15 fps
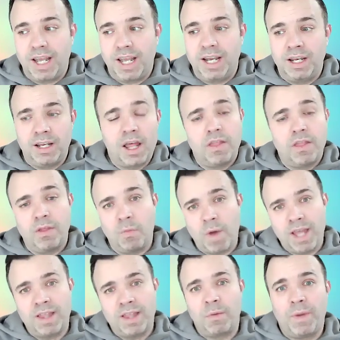in the
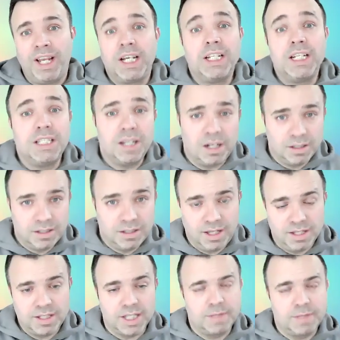way that we conduct
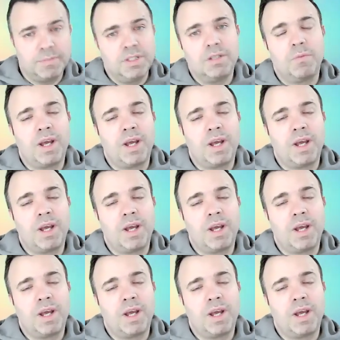the assessment